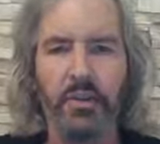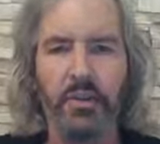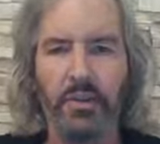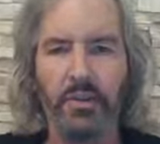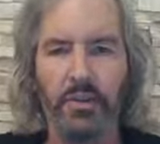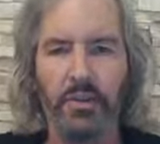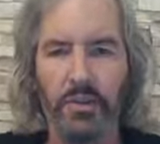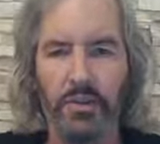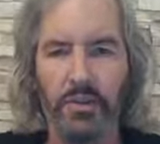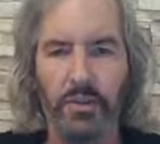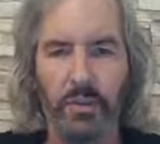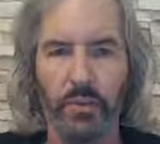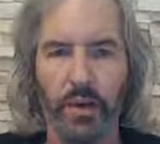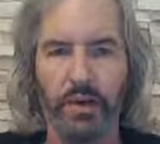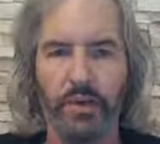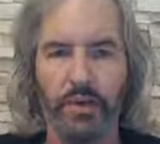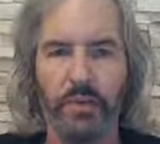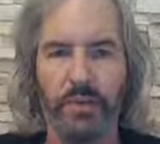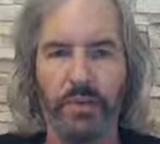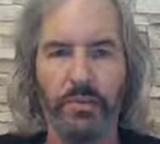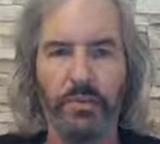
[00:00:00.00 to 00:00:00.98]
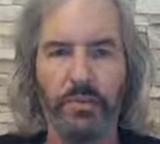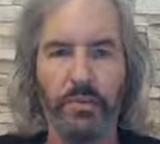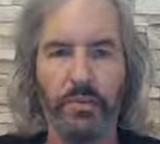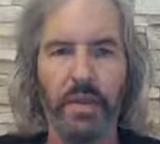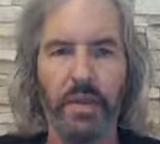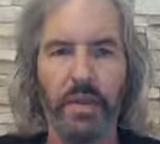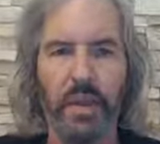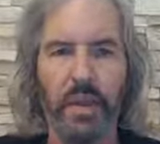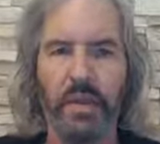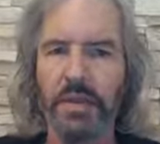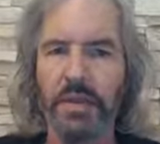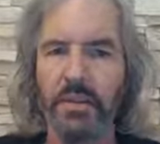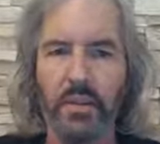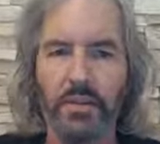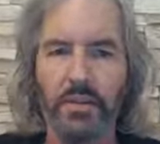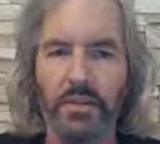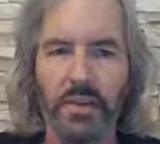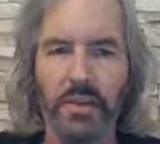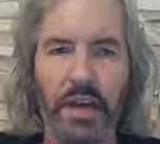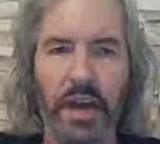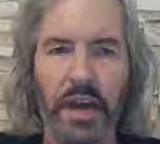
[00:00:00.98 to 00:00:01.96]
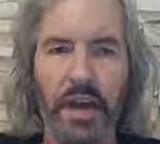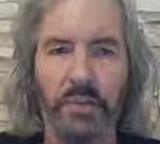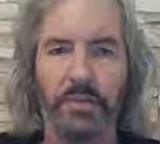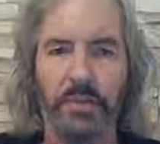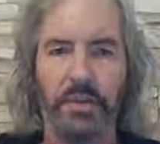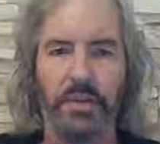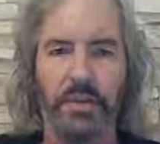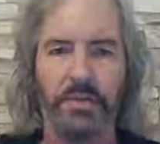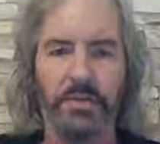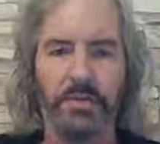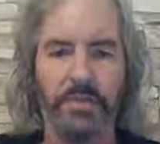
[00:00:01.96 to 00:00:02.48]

situation and it doesn't happen,